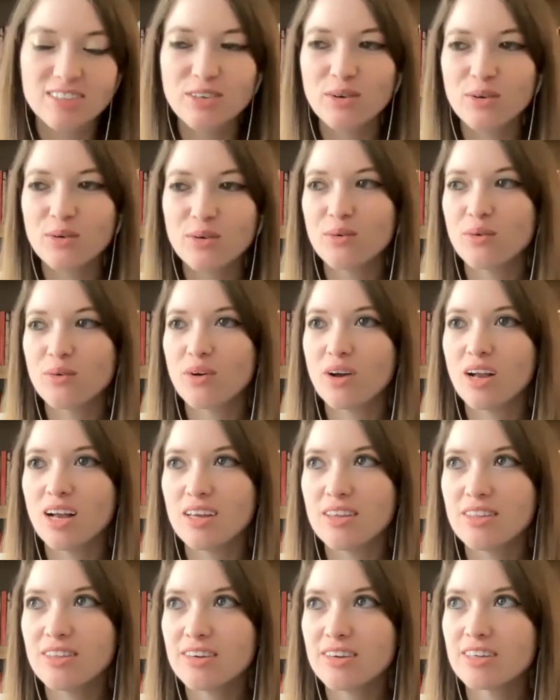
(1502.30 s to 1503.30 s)
so
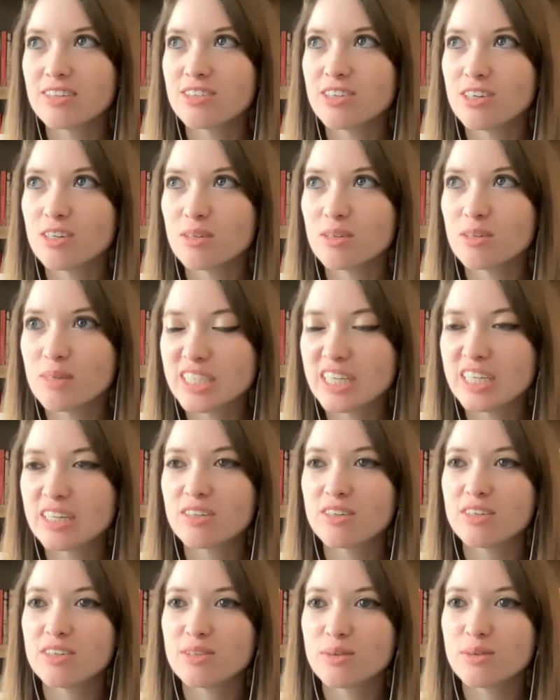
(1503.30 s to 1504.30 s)
I think I started my
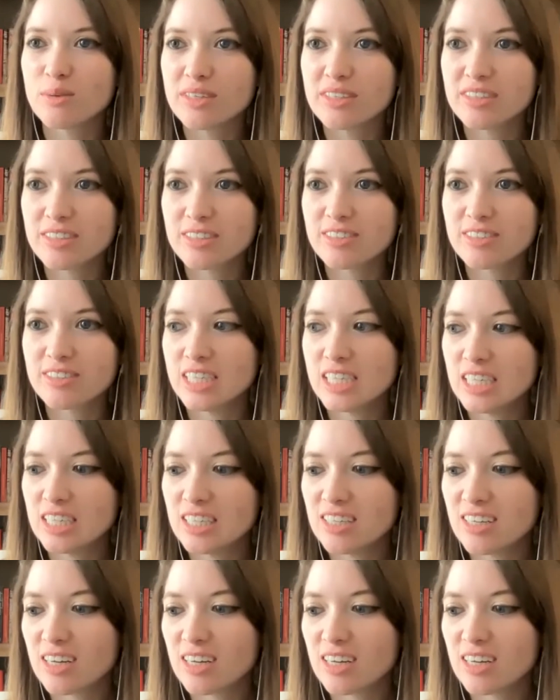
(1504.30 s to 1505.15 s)
channel in 2016.